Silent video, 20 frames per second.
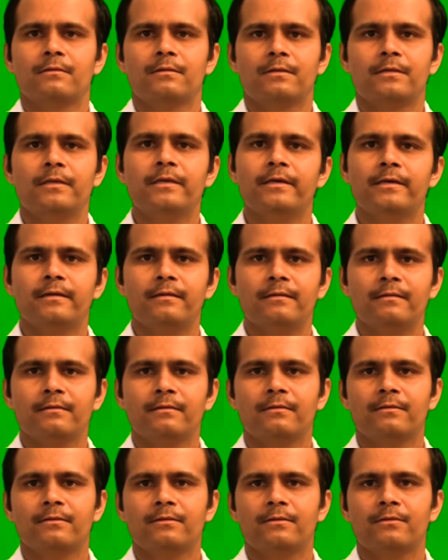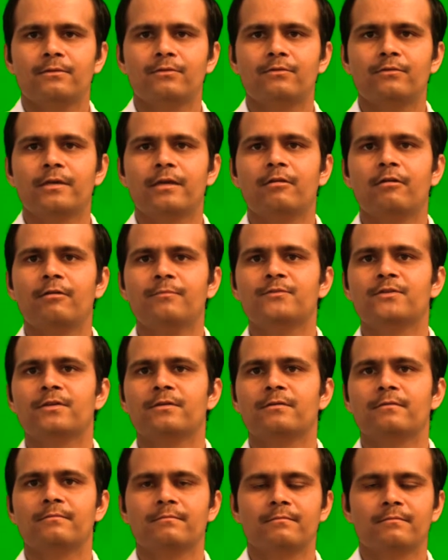Here you can
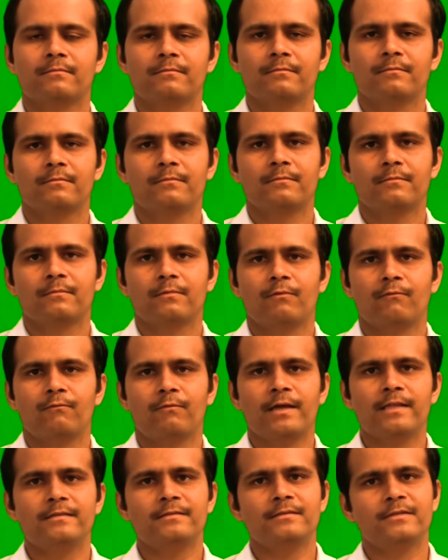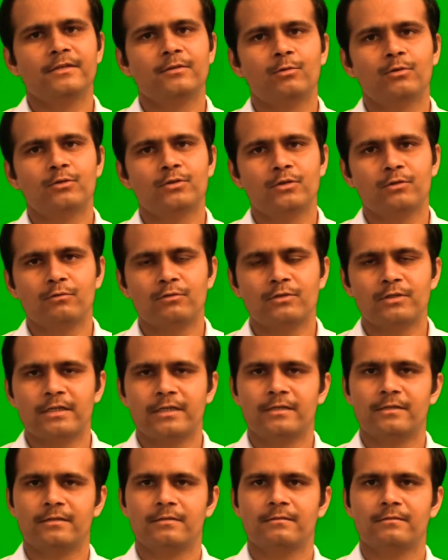observe 1, 0, 0
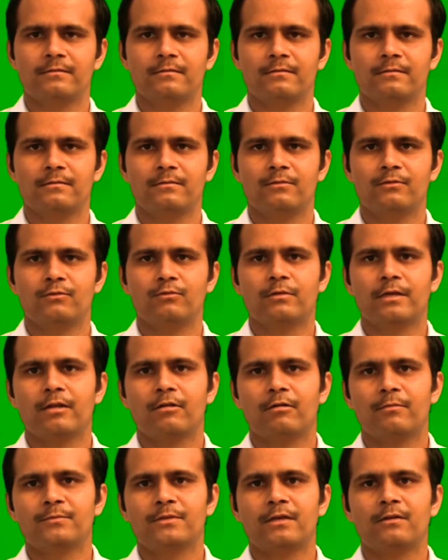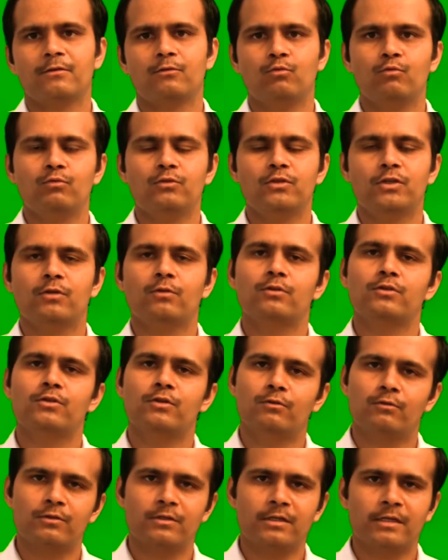state. You can observe 2, 0,
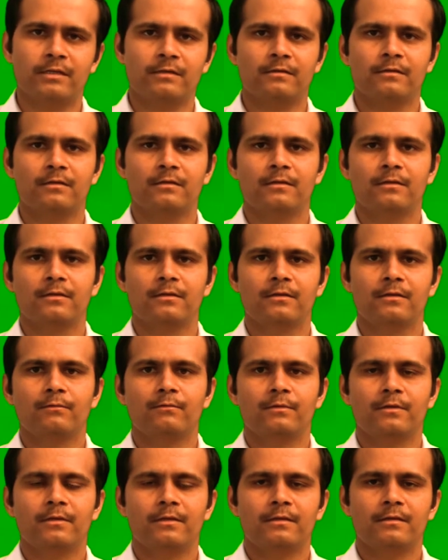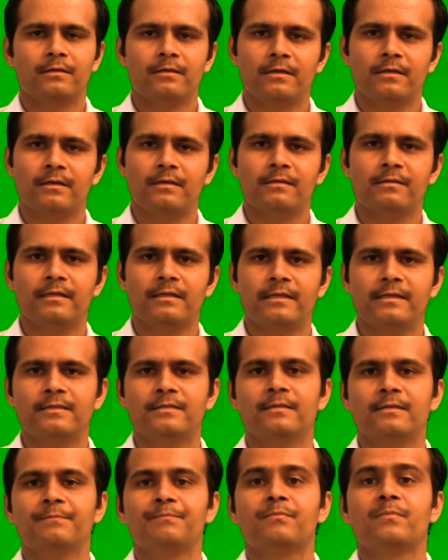0 state. Here there
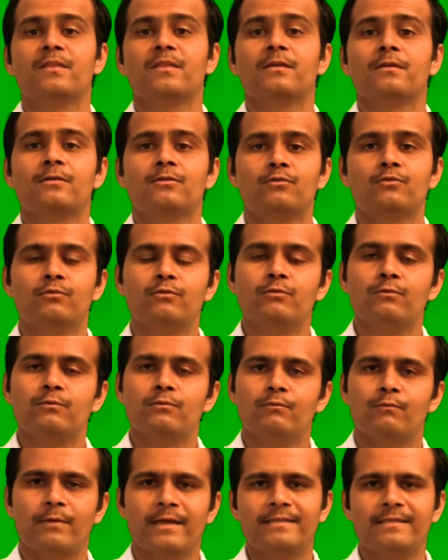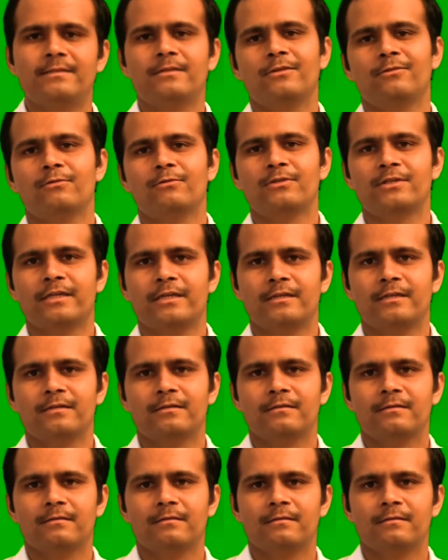is 2, 1, 0 state.